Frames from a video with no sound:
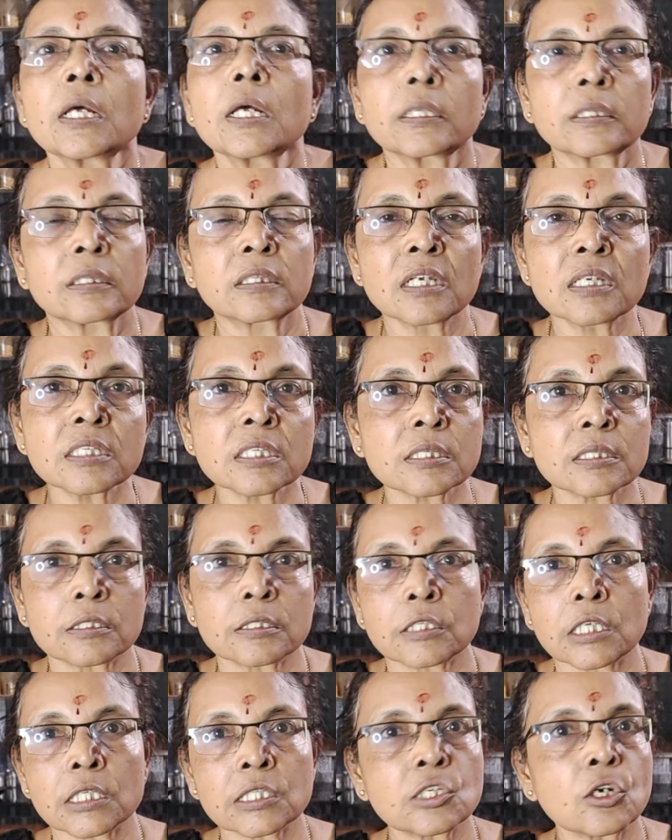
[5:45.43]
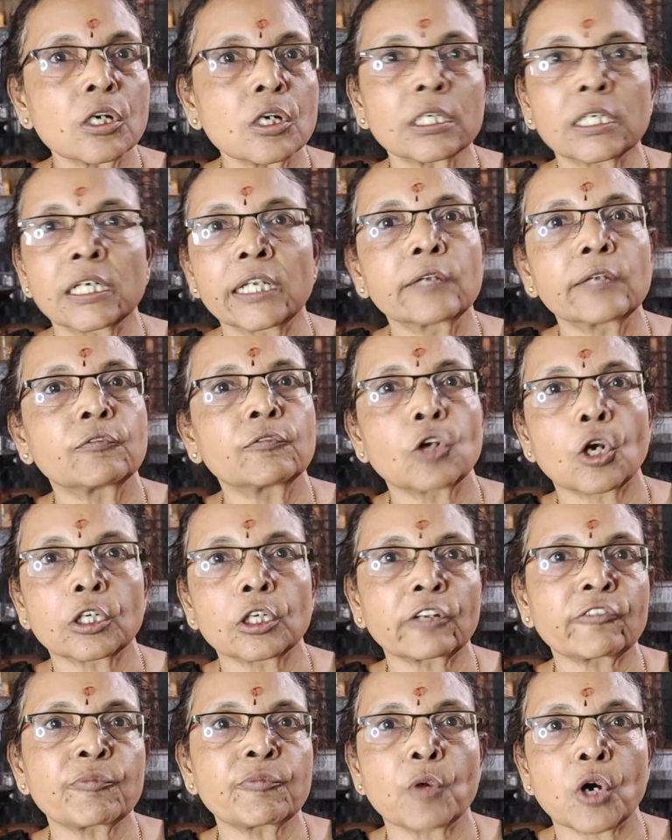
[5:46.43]
This does not leave
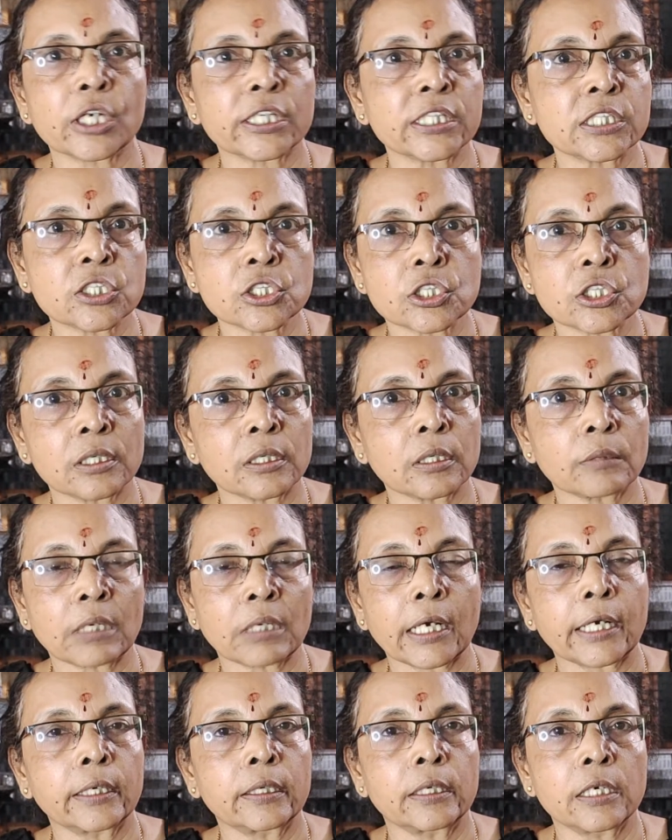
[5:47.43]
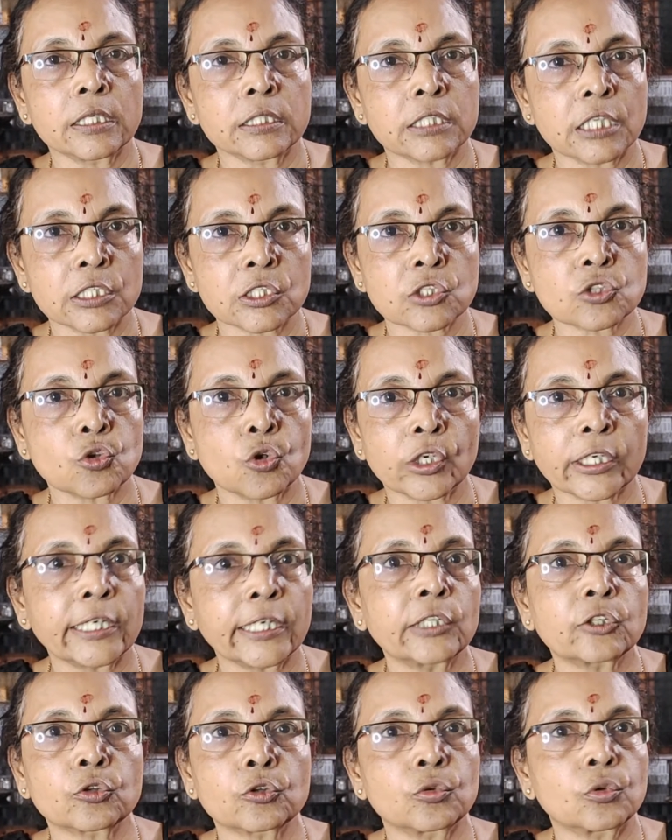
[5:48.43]
lot of moisture and the
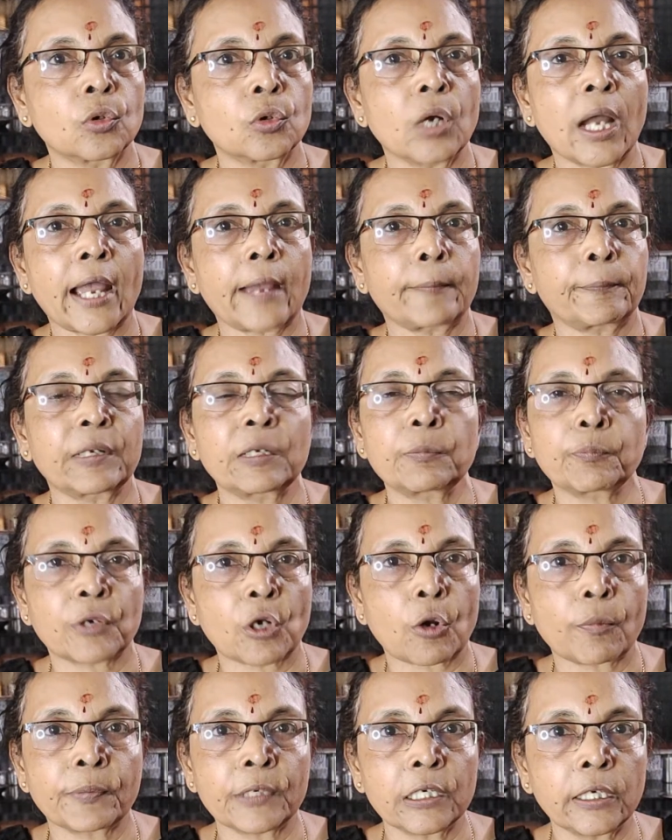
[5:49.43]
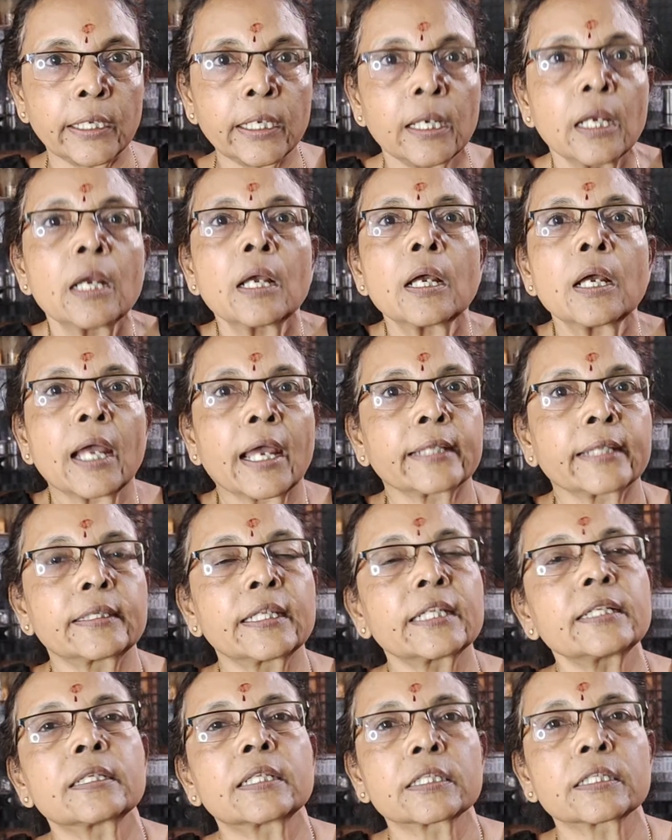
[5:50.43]
soaking to happen properly, and
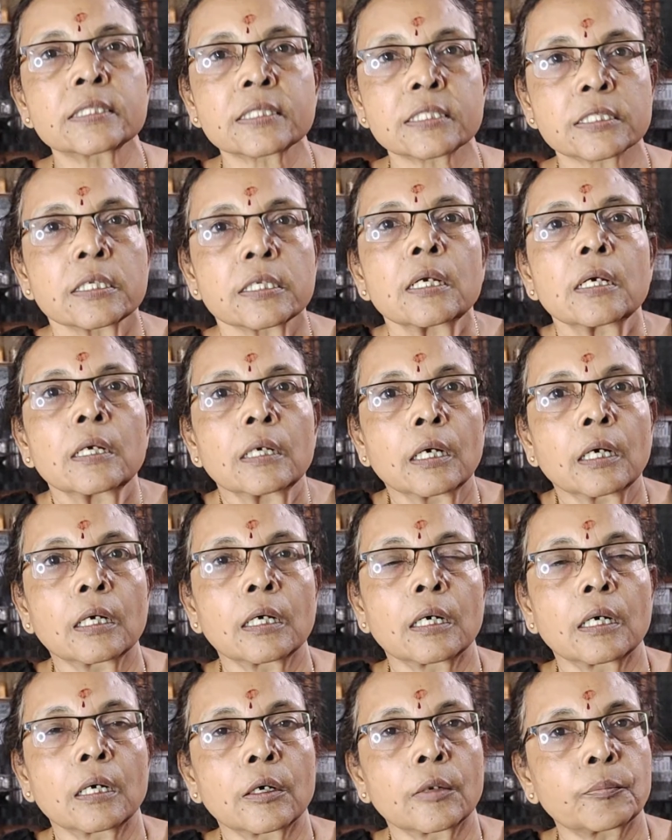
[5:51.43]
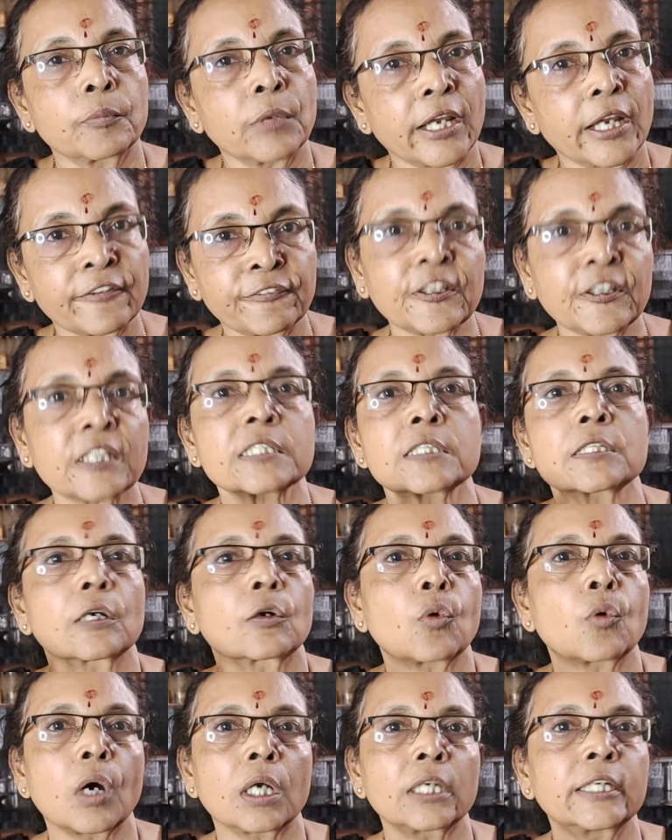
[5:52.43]
then this affects the
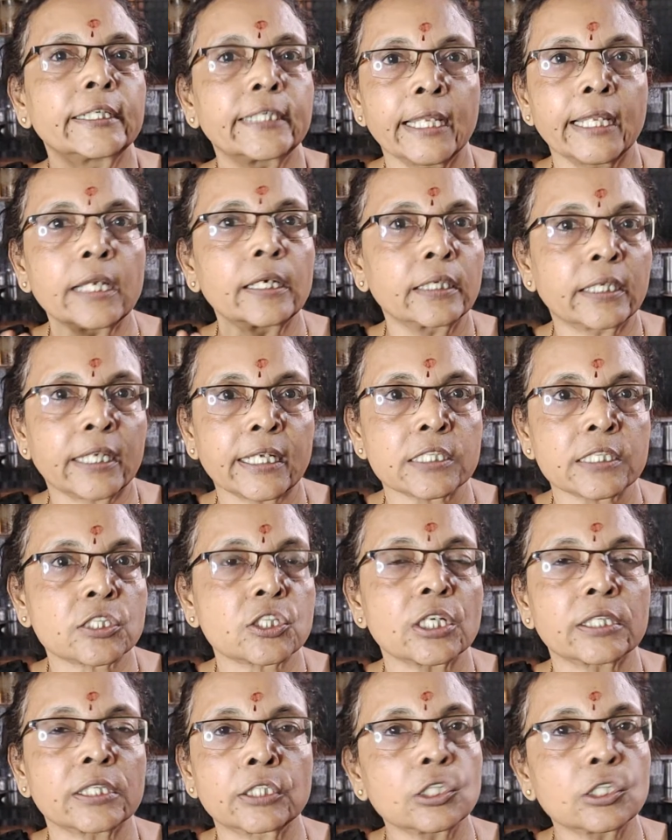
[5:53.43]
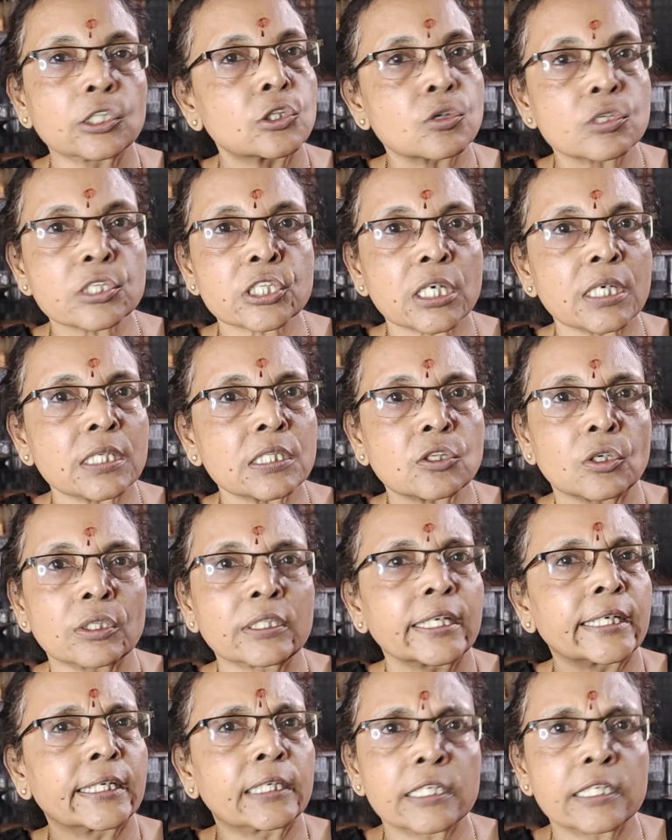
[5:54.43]
quality and texture. The doshas or
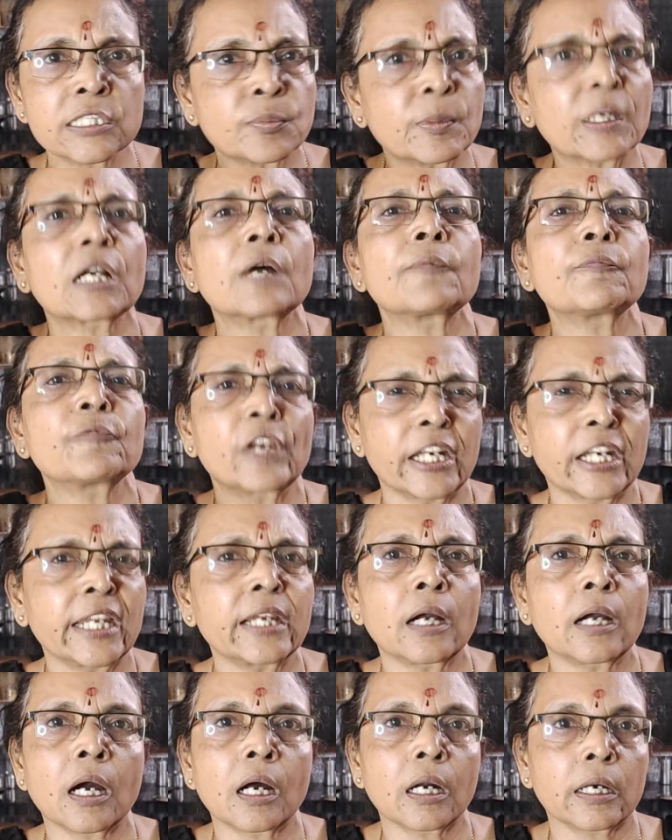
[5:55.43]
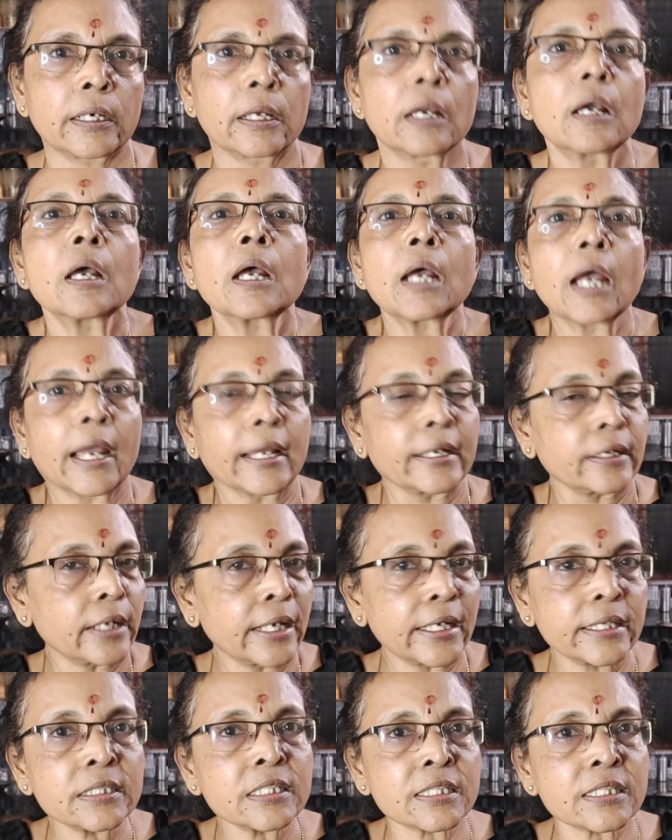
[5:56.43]
the idlis become very hard, and
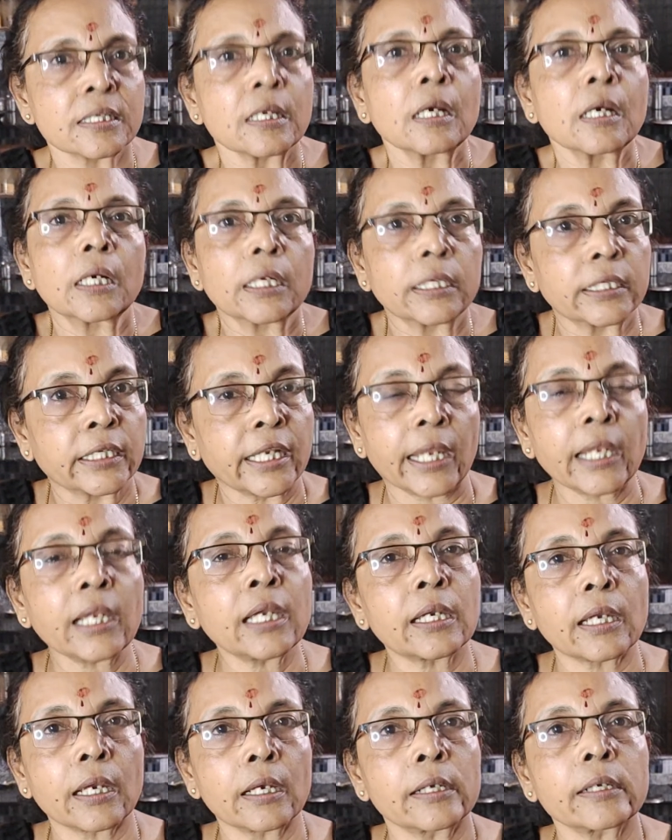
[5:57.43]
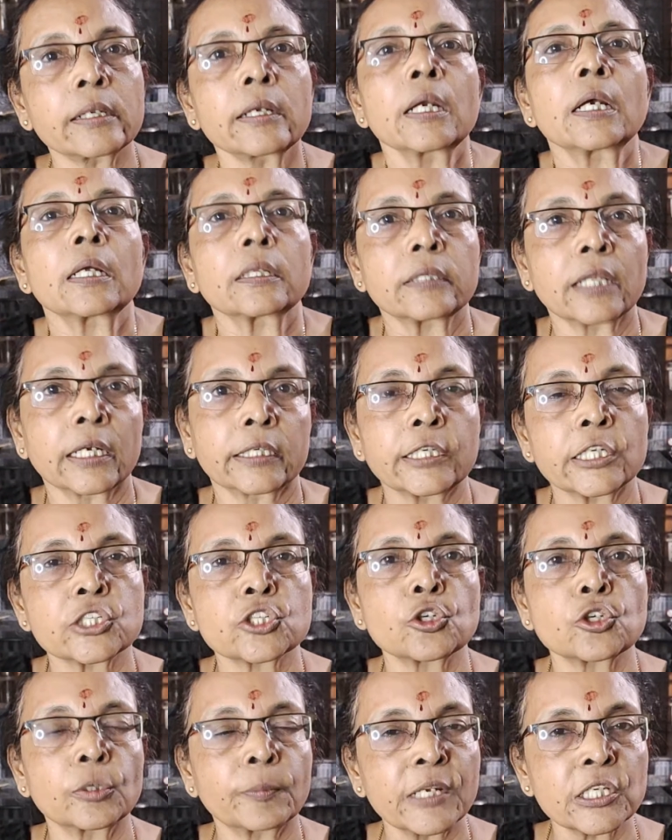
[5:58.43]
hence take care that it
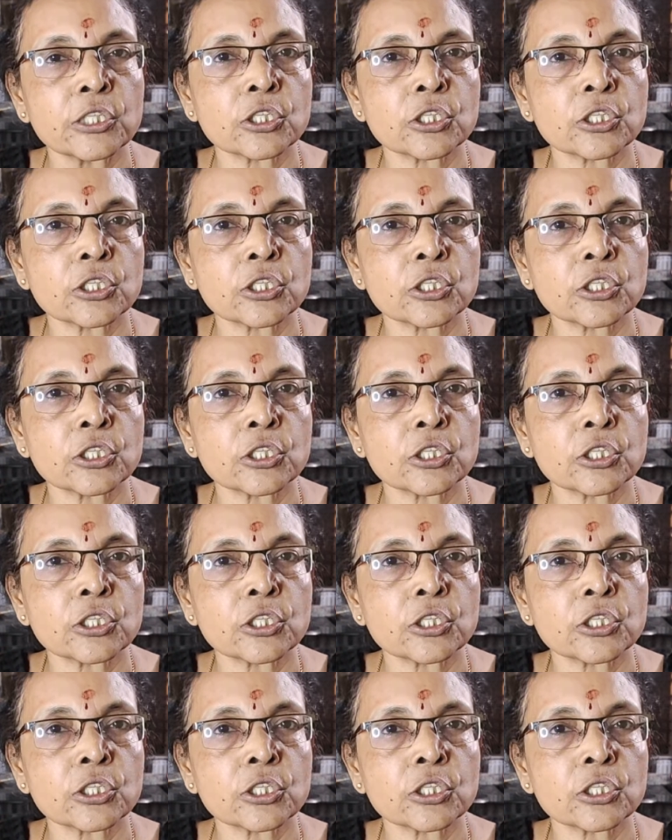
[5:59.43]
should be